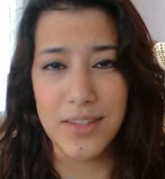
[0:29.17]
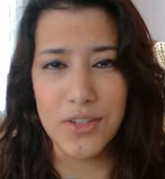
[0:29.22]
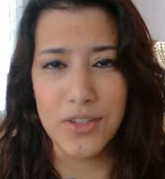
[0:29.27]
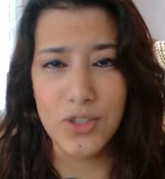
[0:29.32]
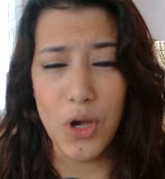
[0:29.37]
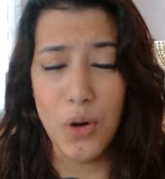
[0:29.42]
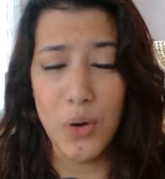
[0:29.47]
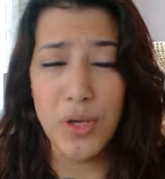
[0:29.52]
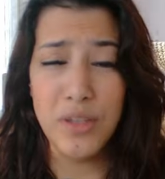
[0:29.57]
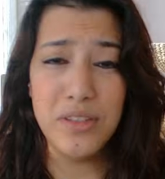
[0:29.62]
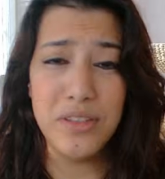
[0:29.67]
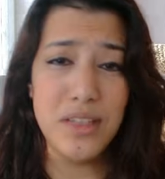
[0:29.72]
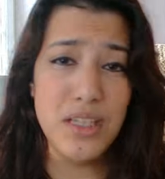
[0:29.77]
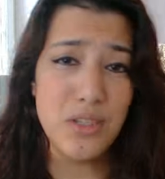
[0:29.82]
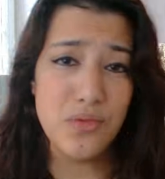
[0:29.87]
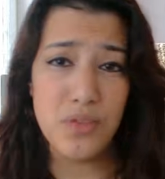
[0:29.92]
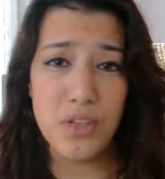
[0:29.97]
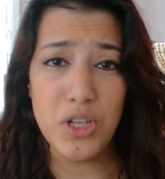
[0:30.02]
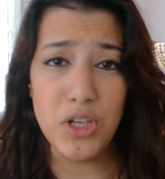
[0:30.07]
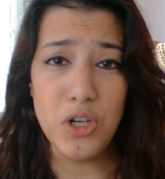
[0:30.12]
So in
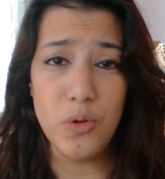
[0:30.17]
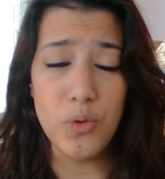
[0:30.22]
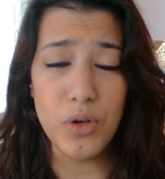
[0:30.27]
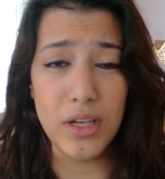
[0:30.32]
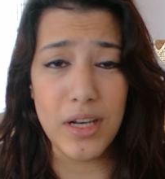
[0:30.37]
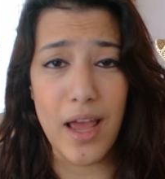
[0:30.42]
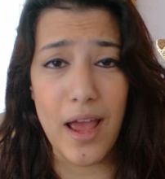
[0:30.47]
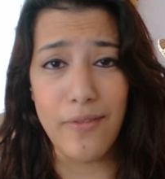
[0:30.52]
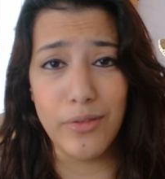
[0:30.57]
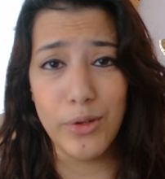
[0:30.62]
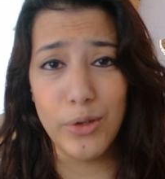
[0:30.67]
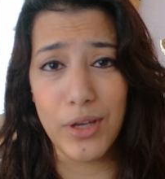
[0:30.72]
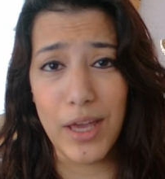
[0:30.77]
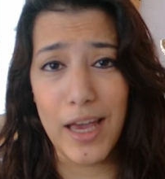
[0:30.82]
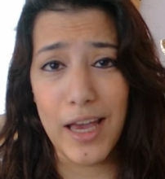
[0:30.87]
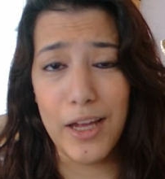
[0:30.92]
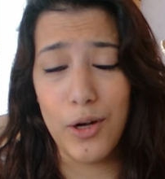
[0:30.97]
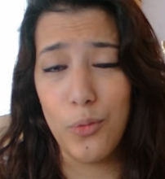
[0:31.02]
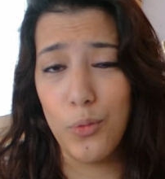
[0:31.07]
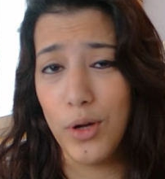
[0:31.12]
today's video, we're gonna have a look
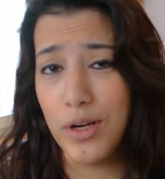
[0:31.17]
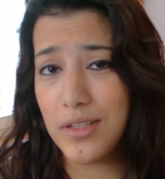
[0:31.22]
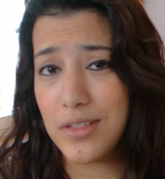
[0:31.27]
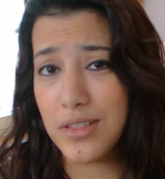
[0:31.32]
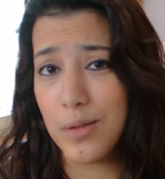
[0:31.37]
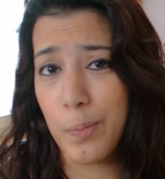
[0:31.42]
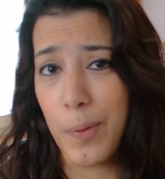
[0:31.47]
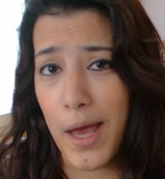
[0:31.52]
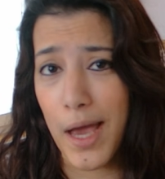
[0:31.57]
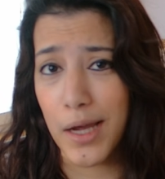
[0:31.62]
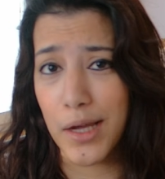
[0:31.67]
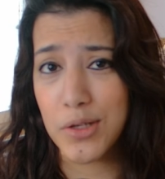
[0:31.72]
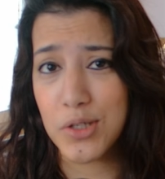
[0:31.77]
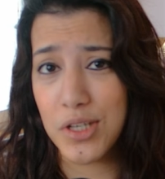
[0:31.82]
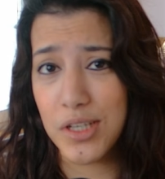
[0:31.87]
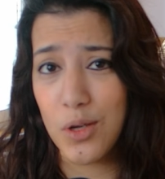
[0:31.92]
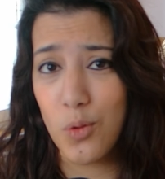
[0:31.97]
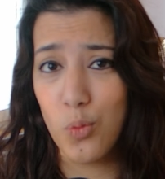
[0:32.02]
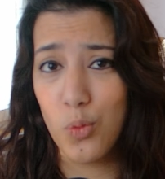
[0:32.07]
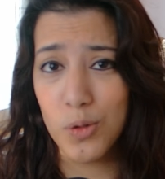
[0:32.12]
at what is in the
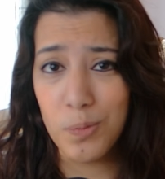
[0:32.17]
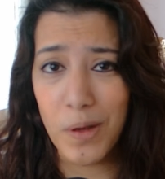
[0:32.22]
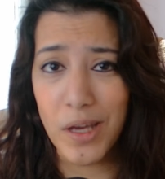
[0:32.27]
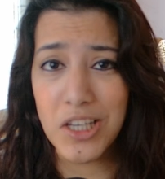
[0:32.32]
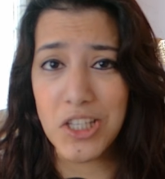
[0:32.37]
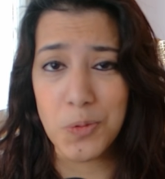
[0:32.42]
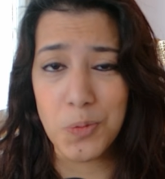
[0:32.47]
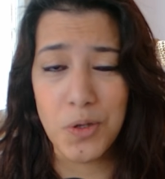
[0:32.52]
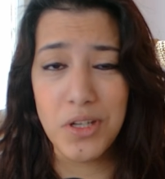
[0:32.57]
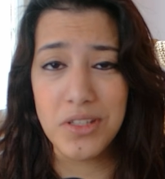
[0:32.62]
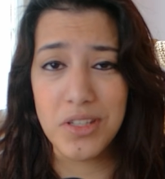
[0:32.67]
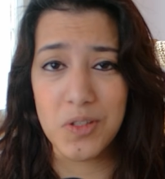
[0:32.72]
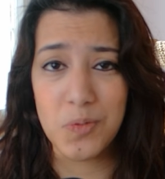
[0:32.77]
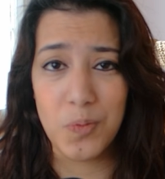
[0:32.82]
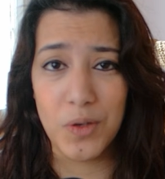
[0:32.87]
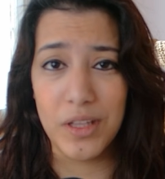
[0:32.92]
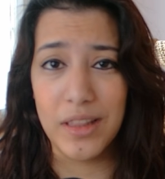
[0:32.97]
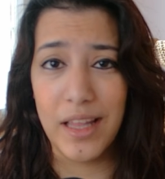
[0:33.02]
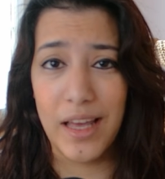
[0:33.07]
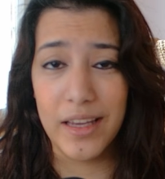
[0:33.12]
packaging, what my experience has
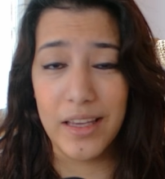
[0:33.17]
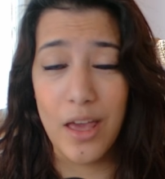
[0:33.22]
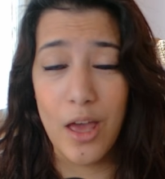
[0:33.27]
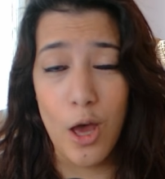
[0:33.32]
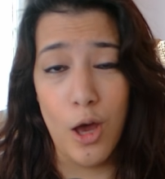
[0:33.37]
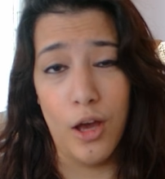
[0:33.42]
been like.